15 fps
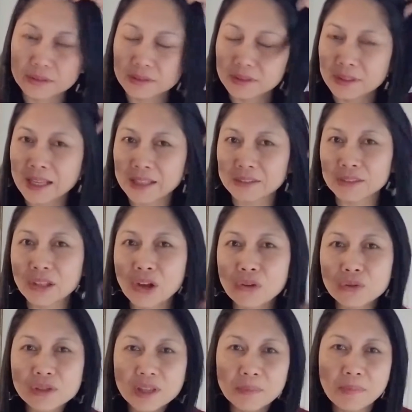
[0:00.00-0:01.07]
that
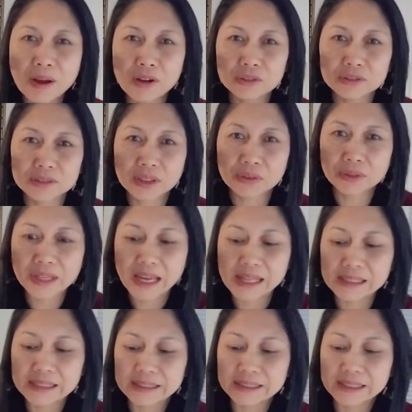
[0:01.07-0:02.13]
knows about the
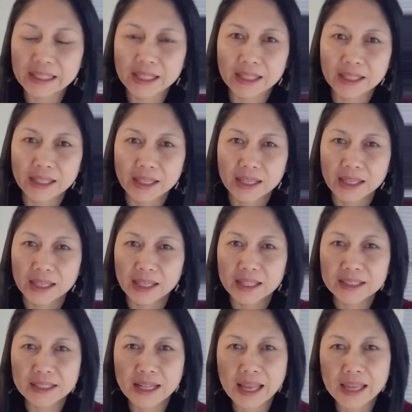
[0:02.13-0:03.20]
reality.
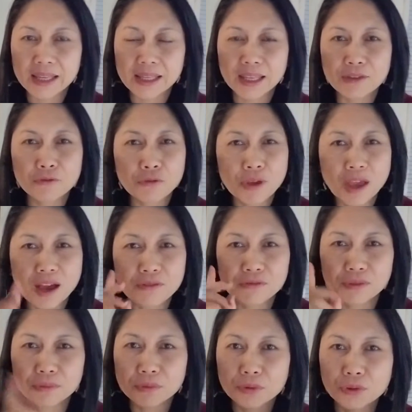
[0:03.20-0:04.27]
It's like if we
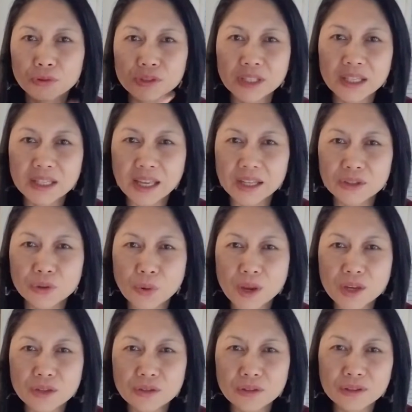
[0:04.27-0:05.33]
have using the
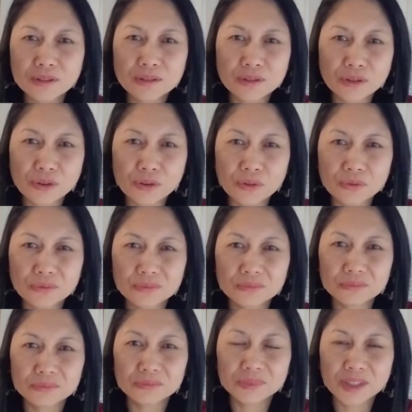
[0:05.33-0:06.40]
intuition, so
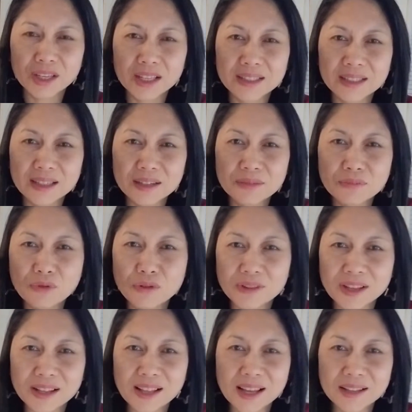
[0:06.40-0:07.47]
is there more
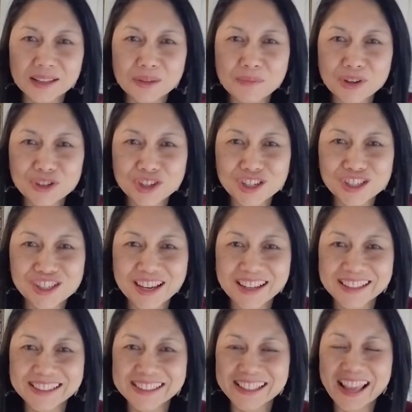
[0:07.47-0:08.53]
than that? The
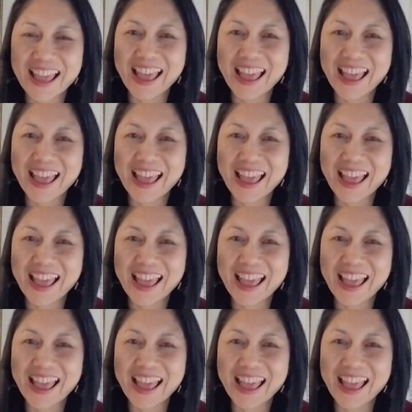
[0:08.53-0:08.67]
magicians